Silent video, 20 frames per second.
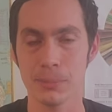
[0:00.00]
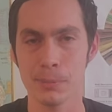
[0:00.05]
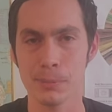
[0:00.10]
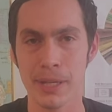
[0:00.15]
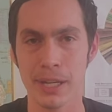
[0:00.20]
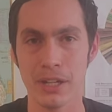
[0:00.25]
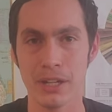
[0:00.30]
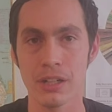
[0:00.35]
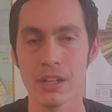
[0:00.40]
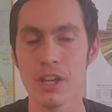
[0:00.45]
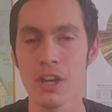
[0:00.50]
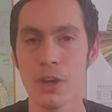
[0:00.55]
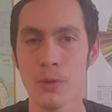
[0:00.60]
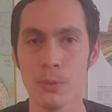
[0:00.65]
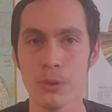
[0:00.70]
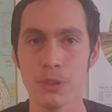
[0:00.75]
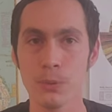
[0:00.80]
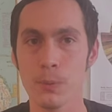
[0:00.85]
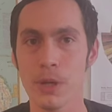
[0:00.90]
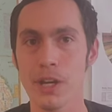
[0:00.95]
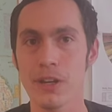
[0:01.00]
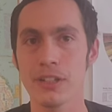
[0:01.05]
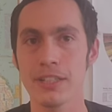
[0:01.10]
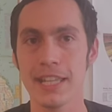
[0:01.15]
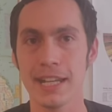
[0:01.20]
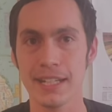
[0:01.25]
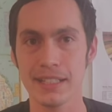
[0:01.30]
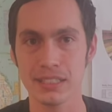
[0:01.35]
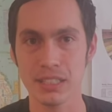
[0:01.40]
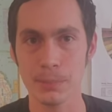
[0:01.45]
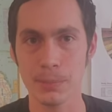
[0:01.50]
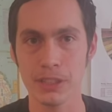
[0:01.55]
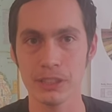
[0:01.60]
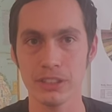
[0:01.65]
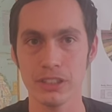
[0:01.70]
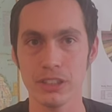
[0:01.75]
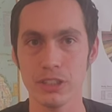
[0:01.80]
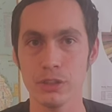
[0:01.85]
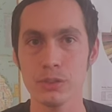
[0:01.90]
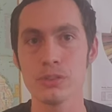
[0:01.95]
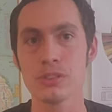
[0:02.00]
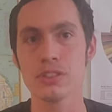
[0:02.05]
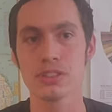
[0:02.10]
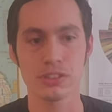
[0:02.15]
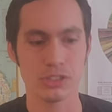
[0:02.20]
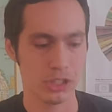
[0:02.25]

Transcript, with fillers: bit better with the water that I typically use,